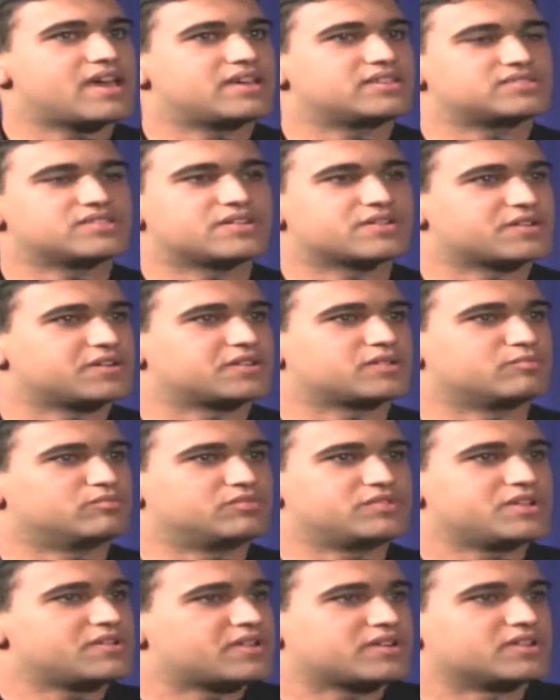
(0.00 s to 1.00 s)
They're
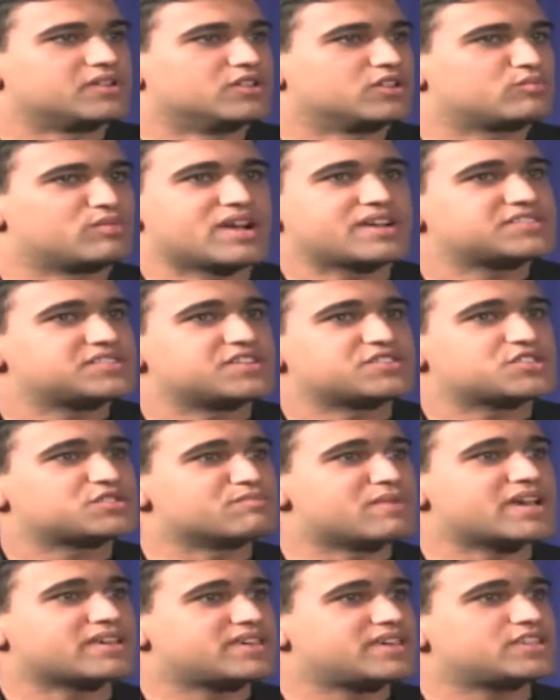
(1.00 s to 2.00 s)
not gonna look black. It's not just
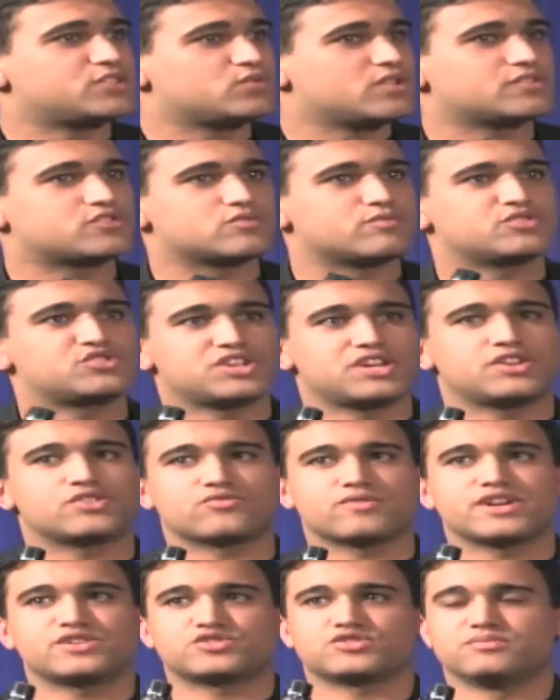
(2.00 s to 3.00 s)
my kids. We have so much
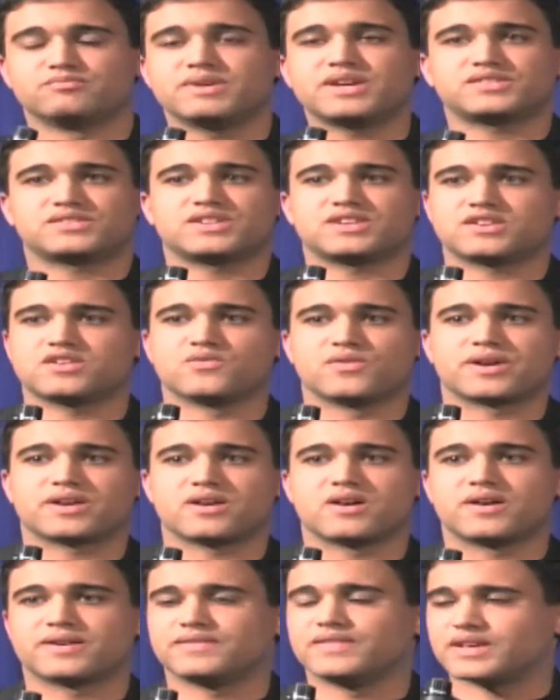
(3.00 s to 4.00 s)
interracial mixing going
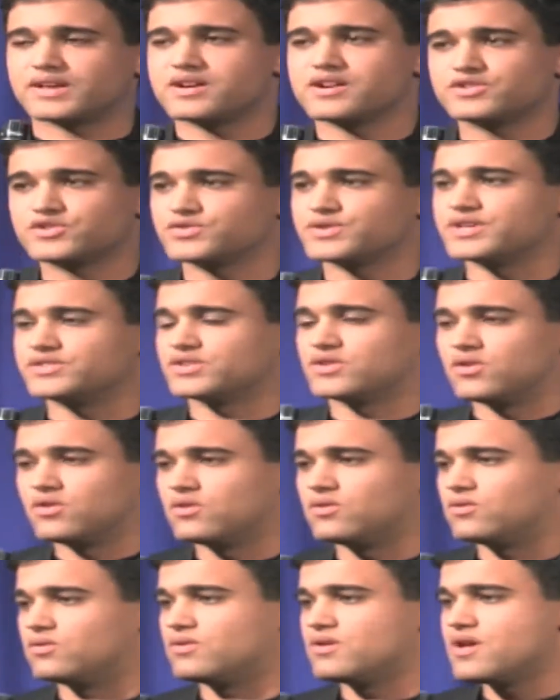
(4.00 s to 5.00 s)
on in the country as a
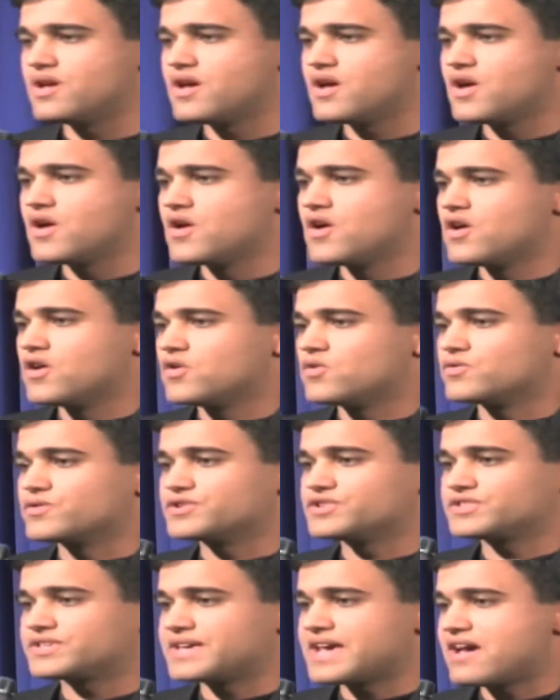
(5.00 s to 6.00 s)
whole. We're
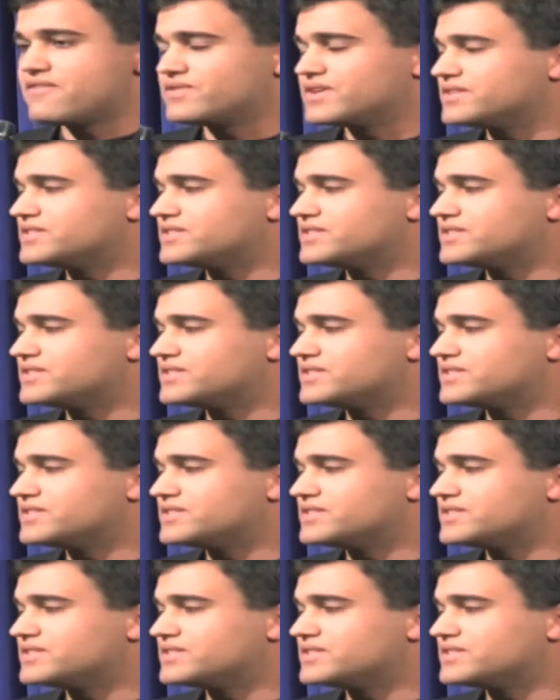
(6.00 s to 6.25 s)
just gonna have an